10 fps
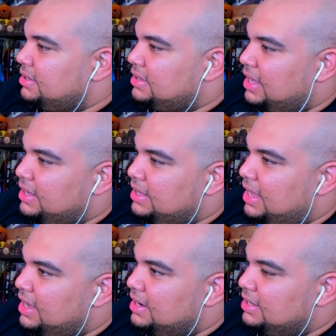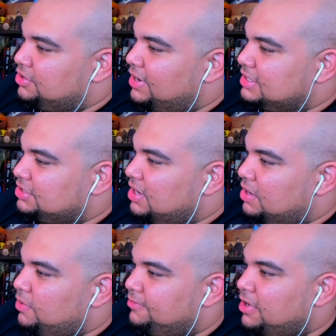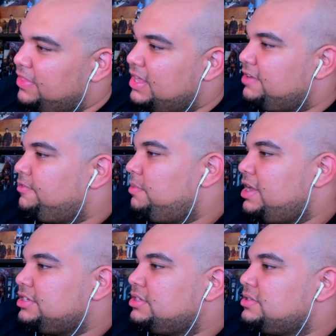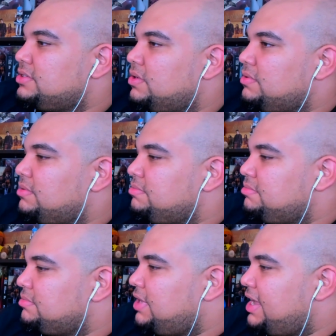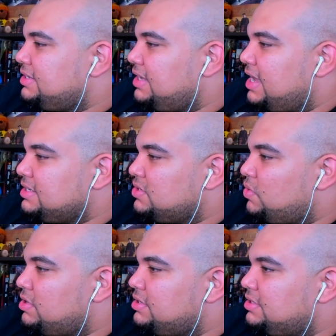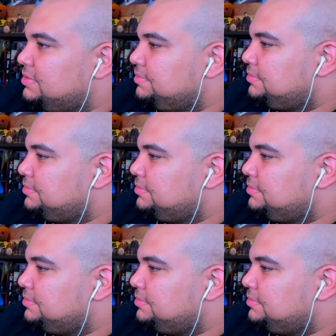They can't trust Chuck with all that information, so Casey has his orders.